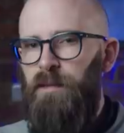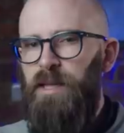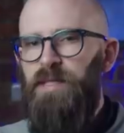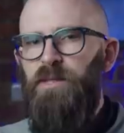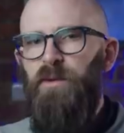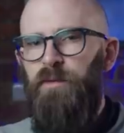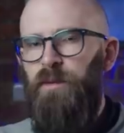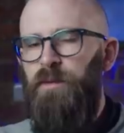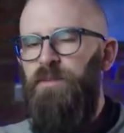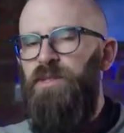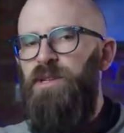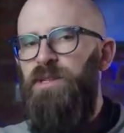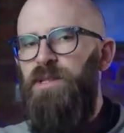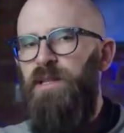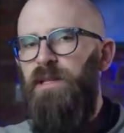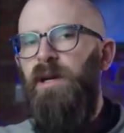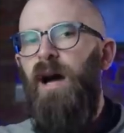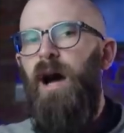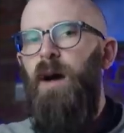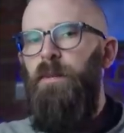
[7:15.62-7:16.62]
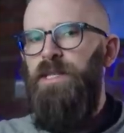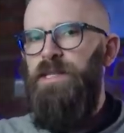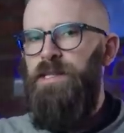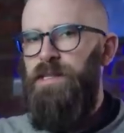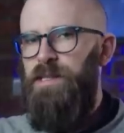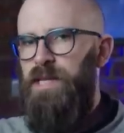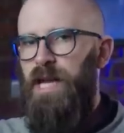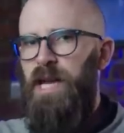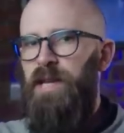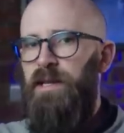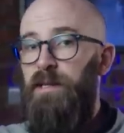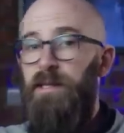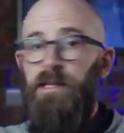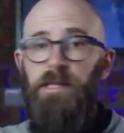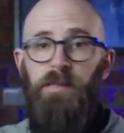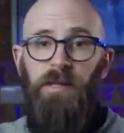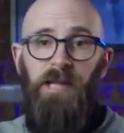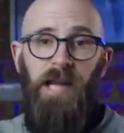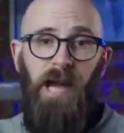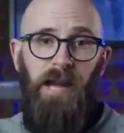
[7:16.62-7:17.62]
The metal from Tutankhamun's dagger
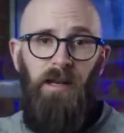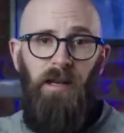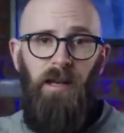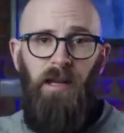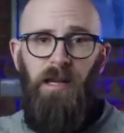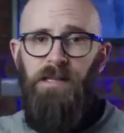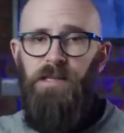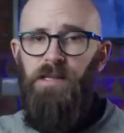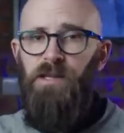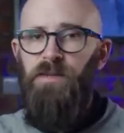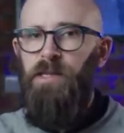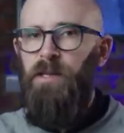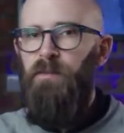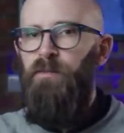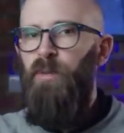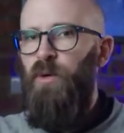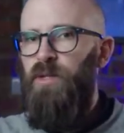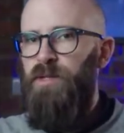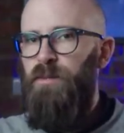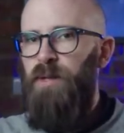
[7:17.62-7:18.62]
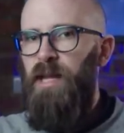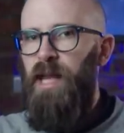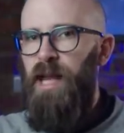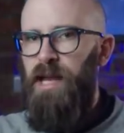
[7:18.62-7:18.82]
has been analyzed using portable